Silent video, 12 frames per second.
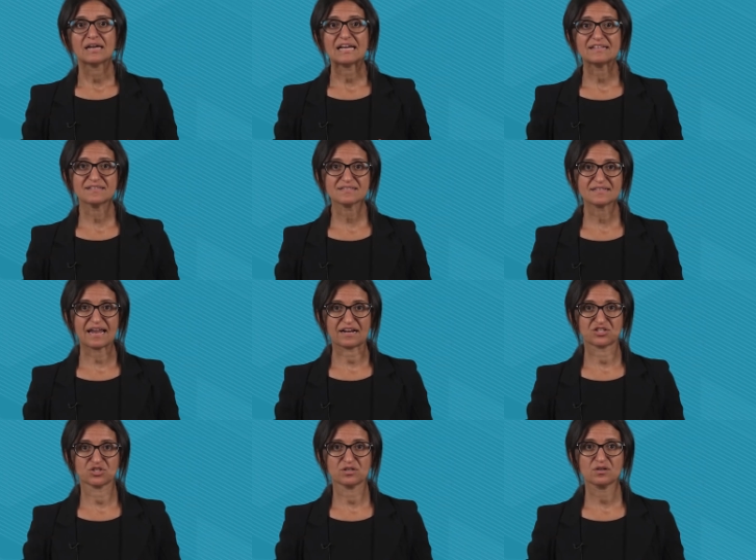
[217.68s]
In this
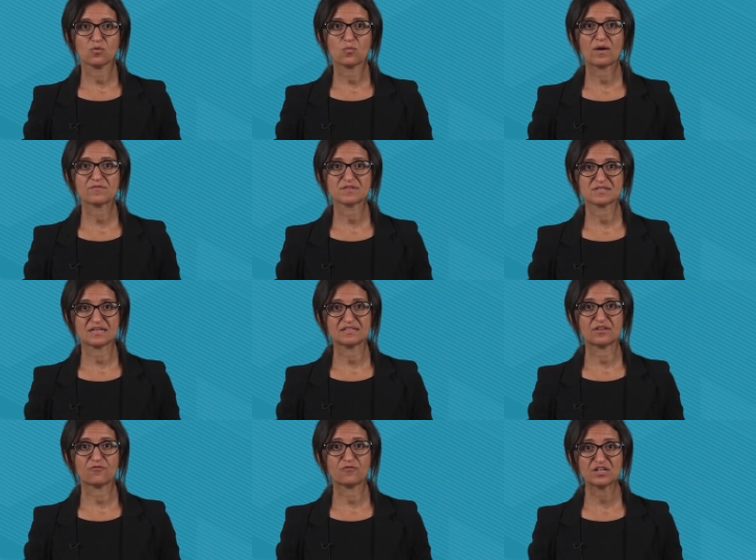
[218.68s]
lecture, we have
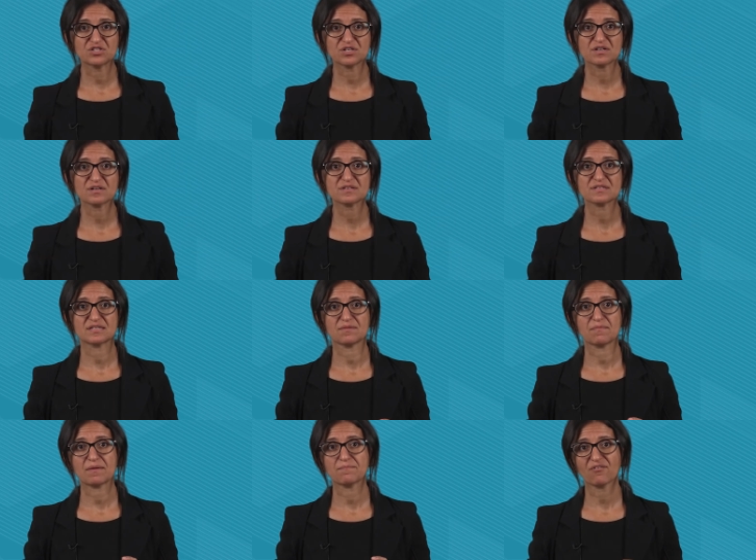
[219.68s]
seen the features and the
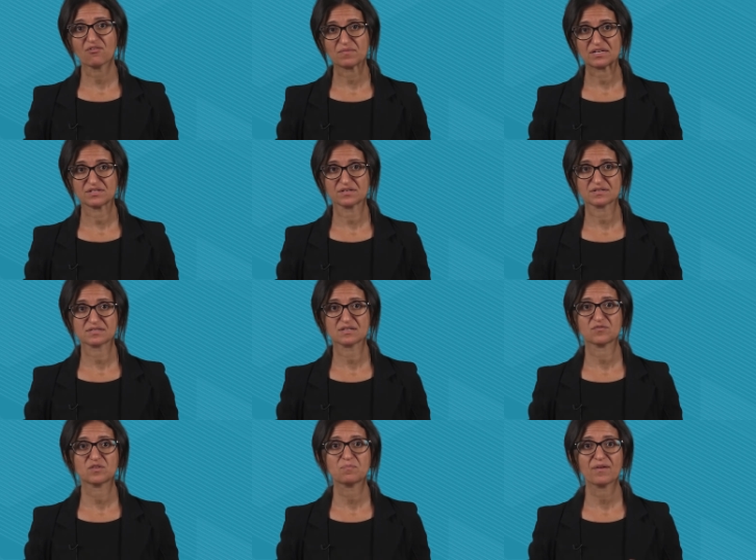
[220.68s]
main parameters
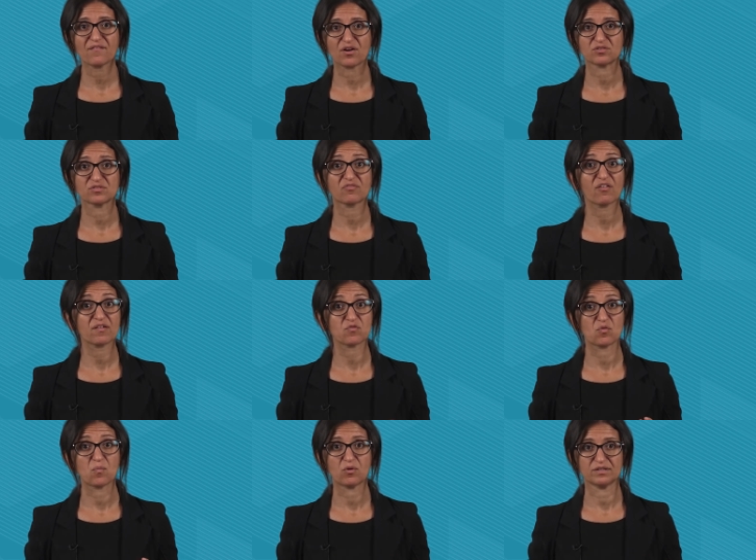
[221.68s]
of the periodic
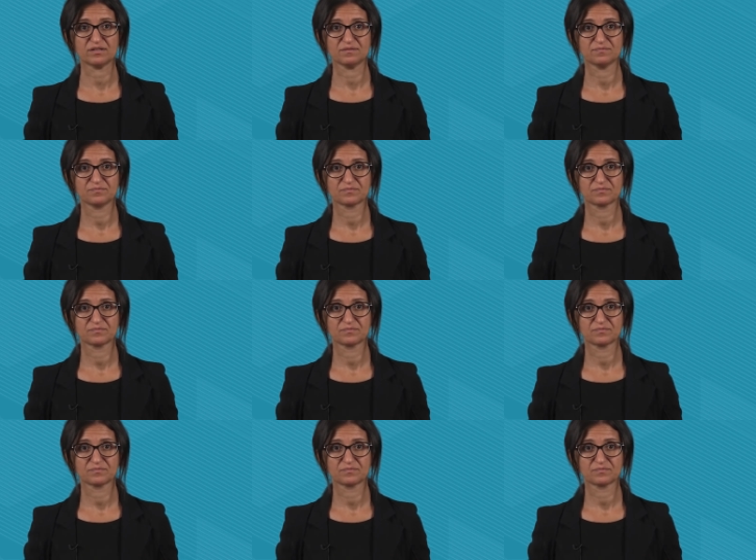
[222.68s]
review model.